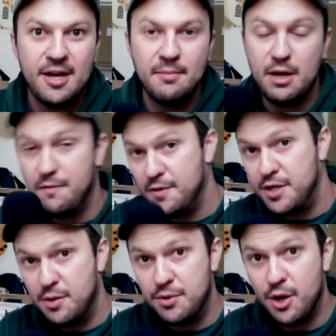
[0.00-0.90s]
But if you
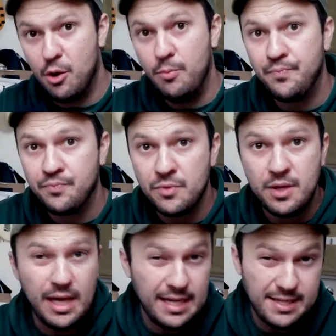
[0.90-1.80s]
don't know,
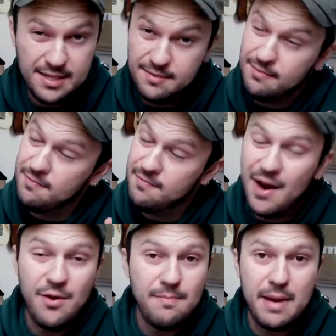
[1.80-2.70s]
it's
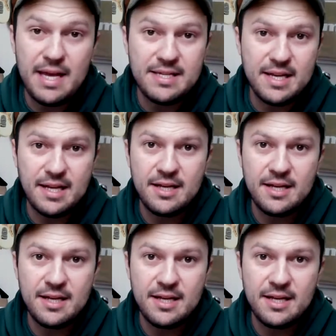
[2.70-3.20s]
very basic.